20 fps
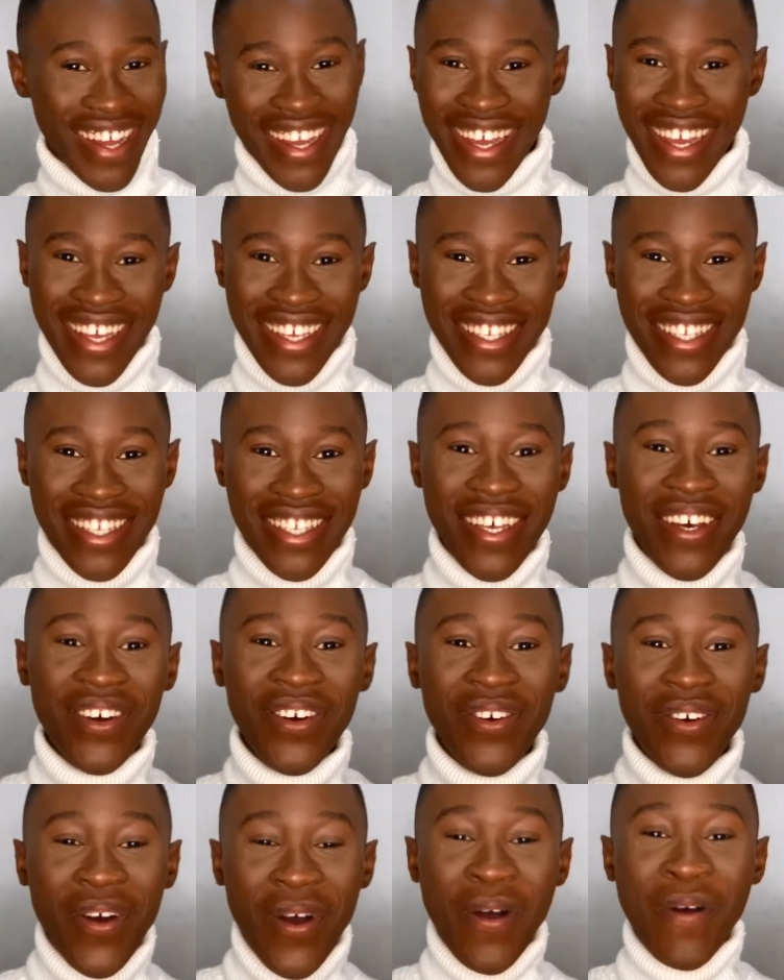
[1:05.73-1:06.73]

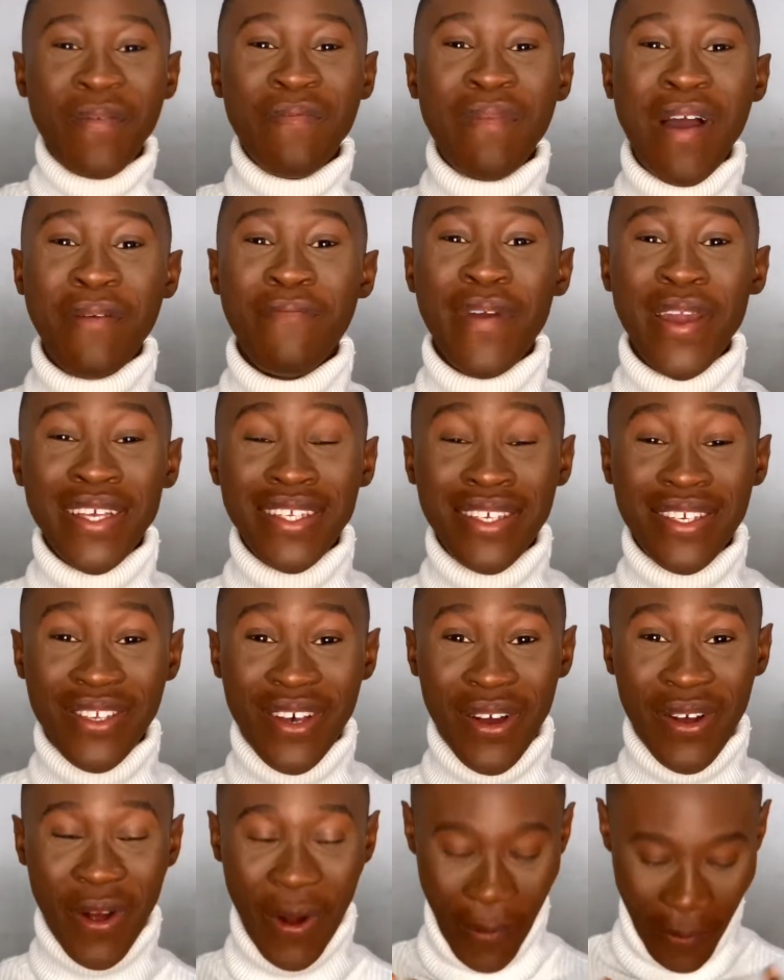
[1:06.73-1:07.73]
So my base is
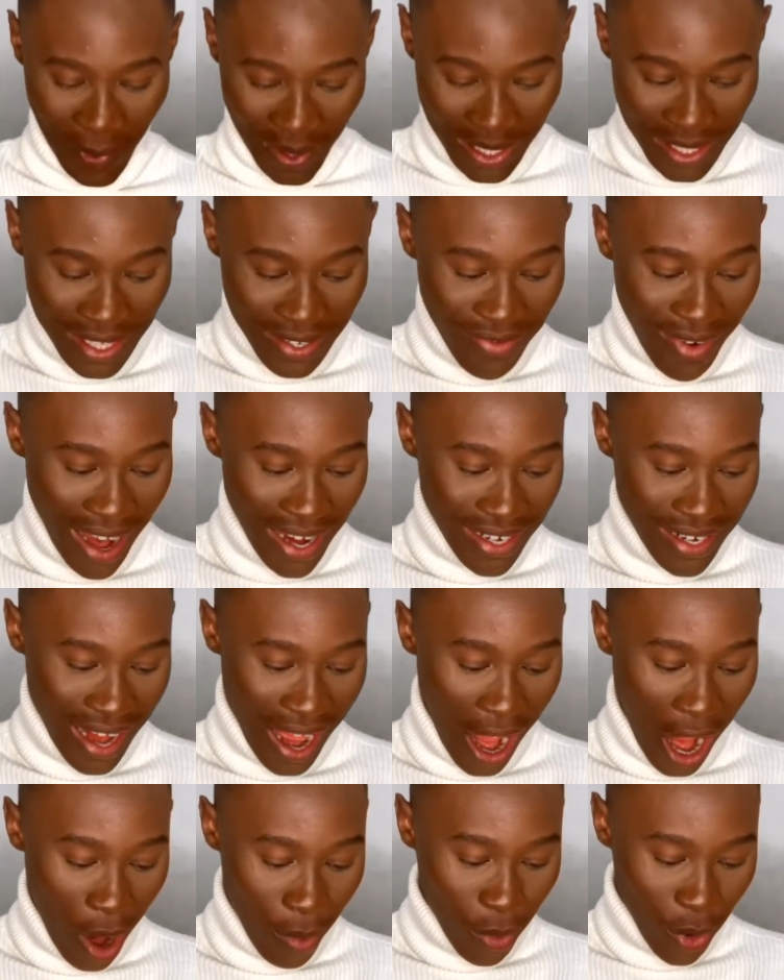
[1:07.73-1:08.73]
all complete. Right
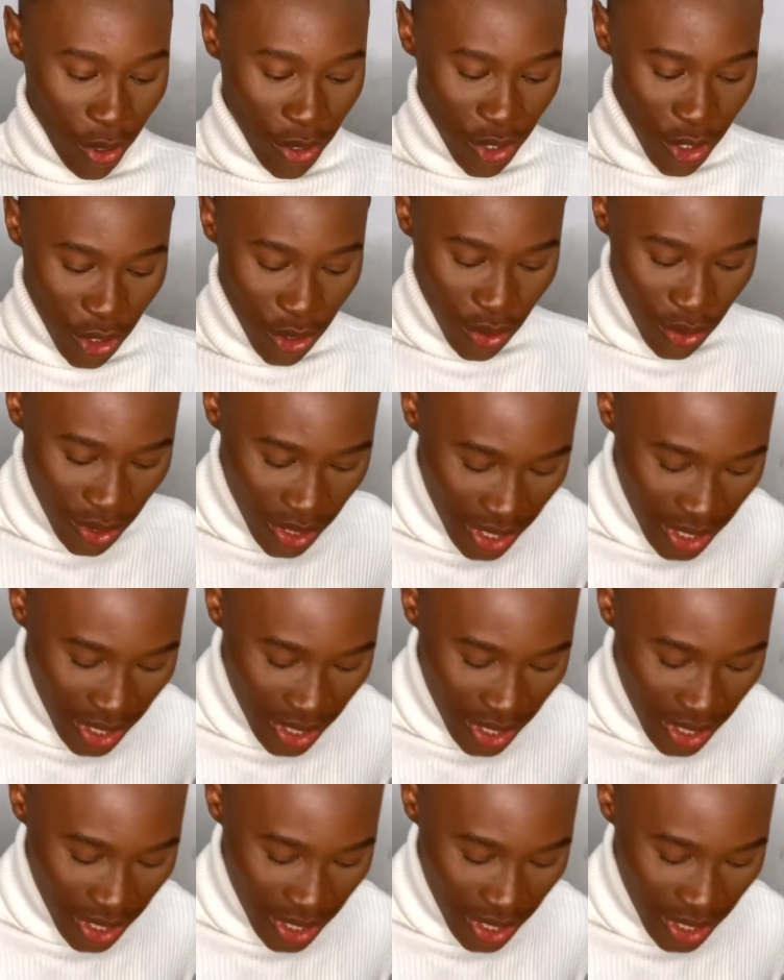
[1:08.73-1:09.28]
now I'm going to use